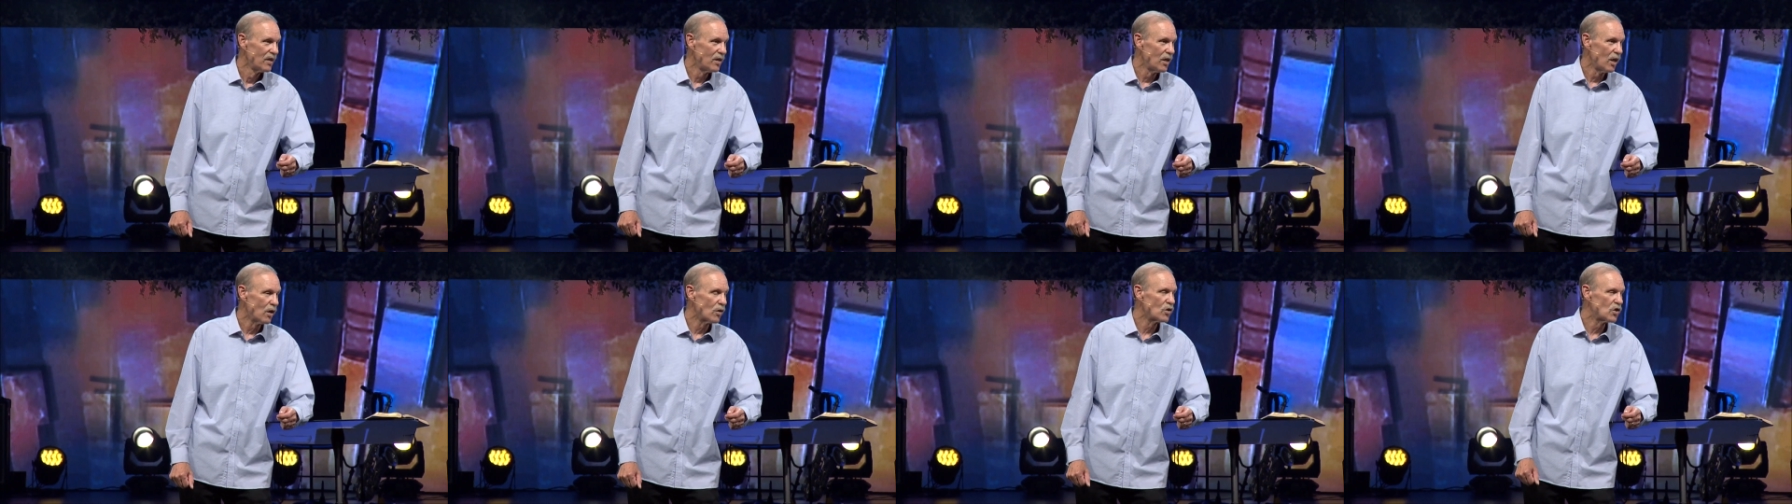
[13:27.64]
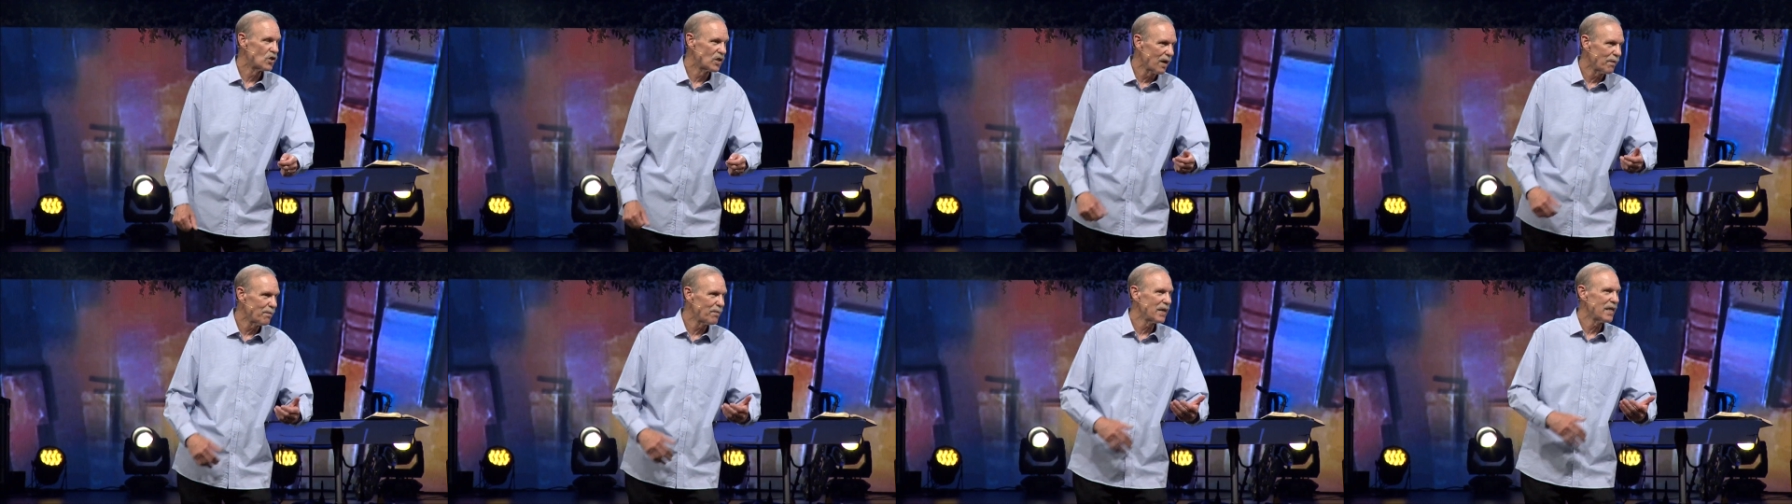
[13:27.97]
You know,
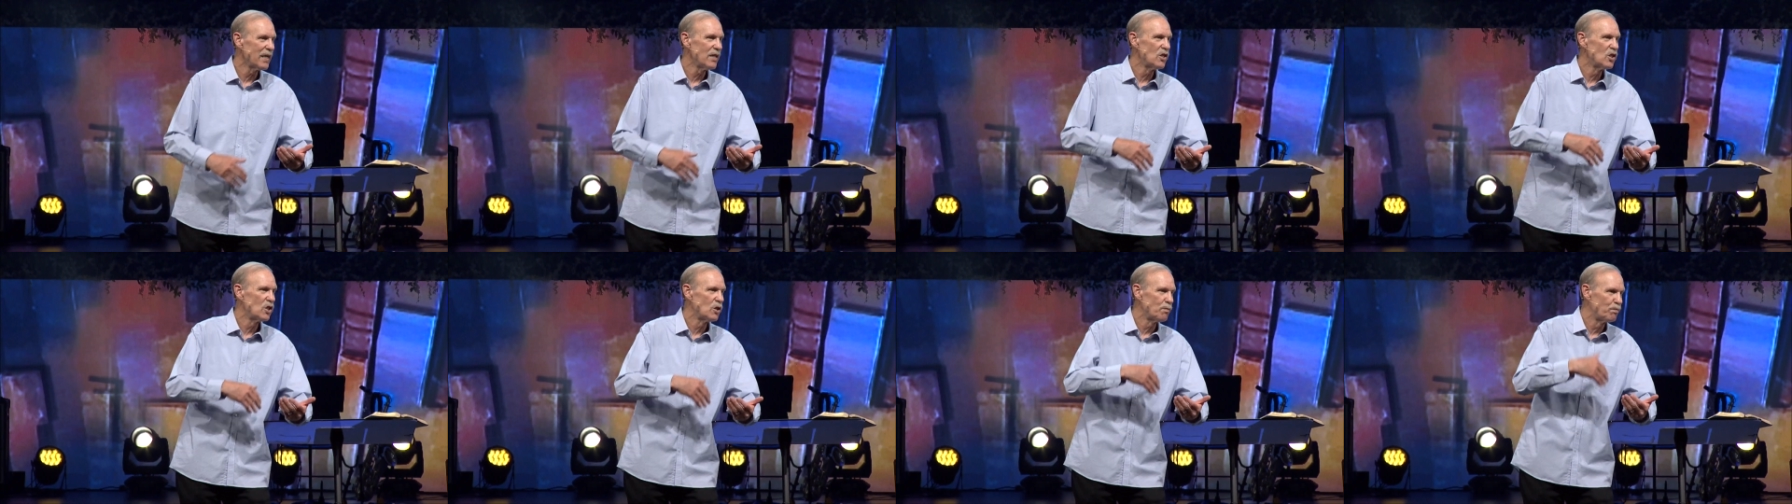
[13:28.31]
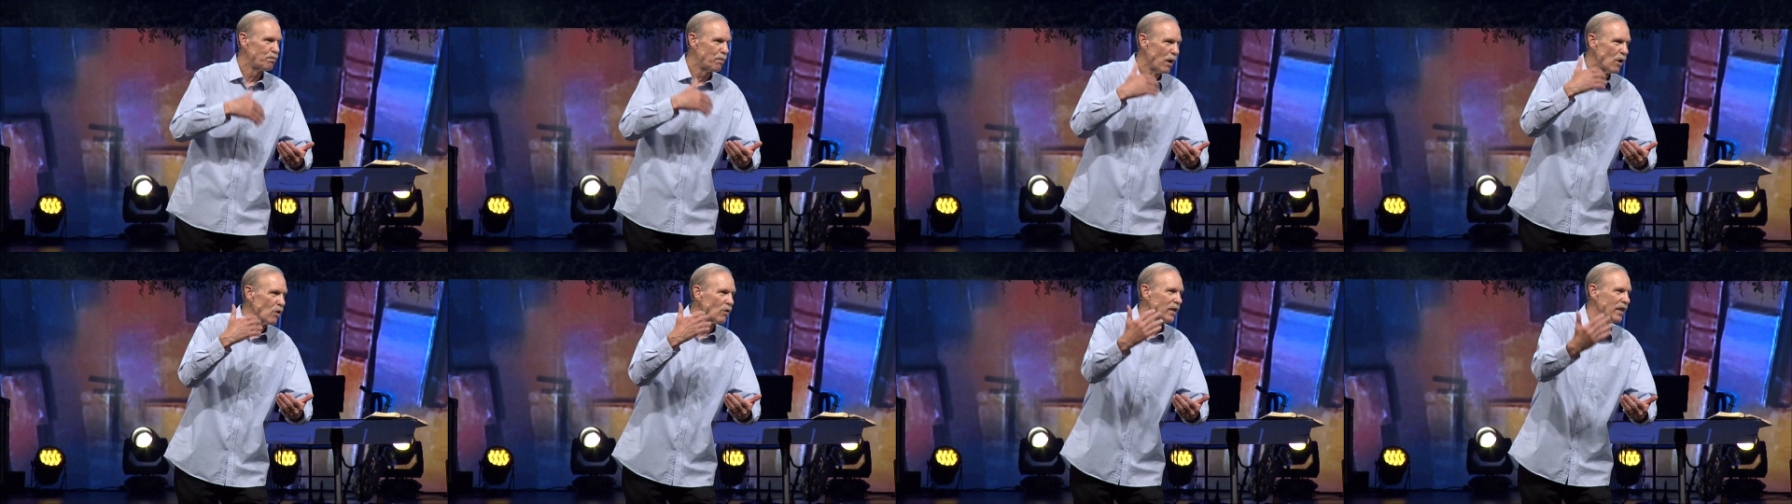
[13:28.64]
somebody
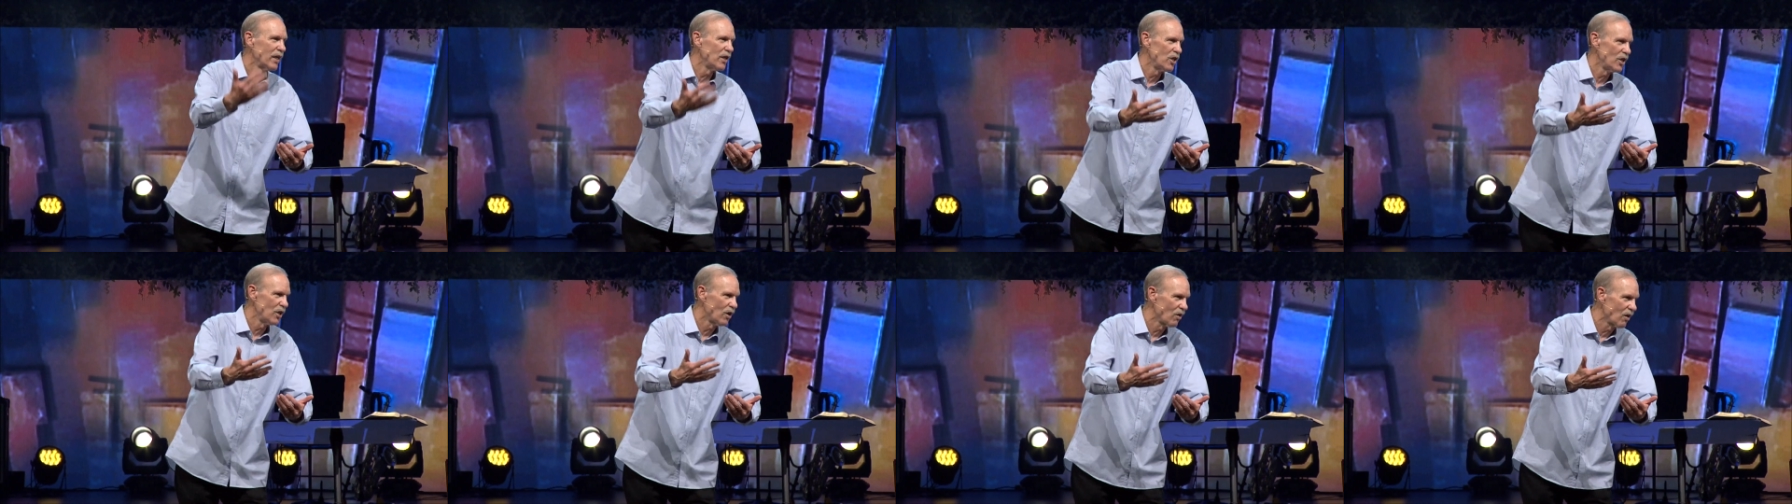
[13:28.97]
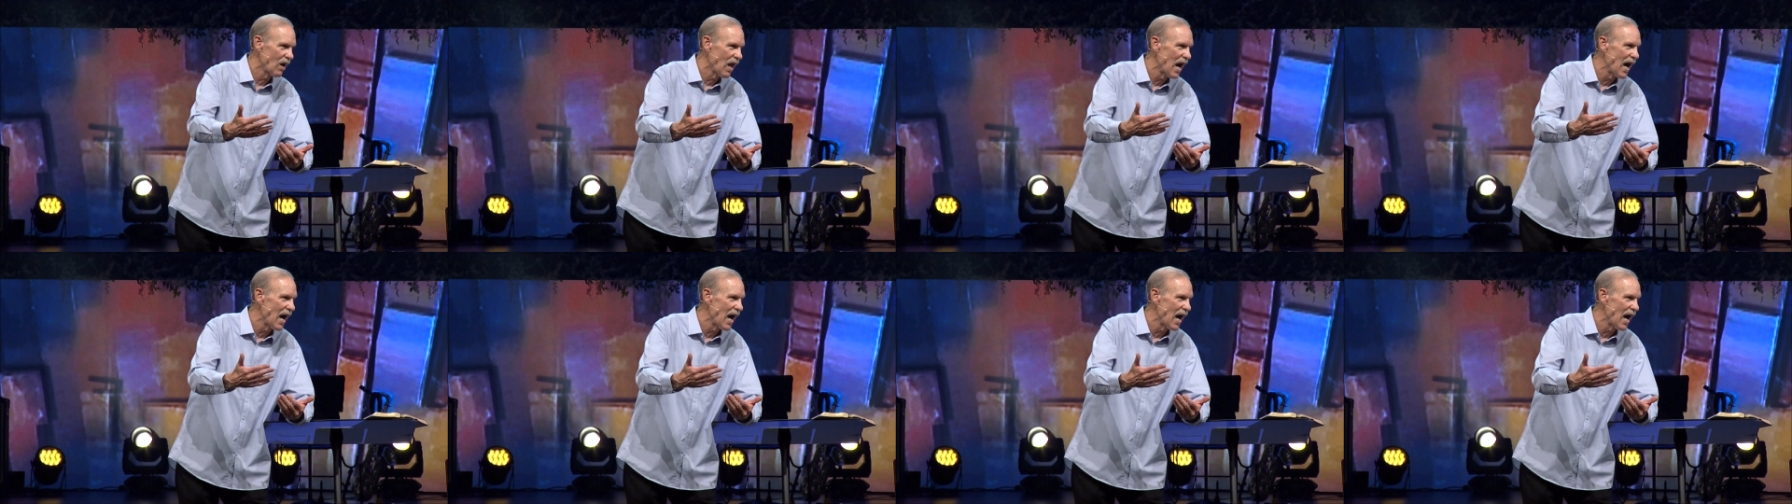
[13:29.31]
spoke into your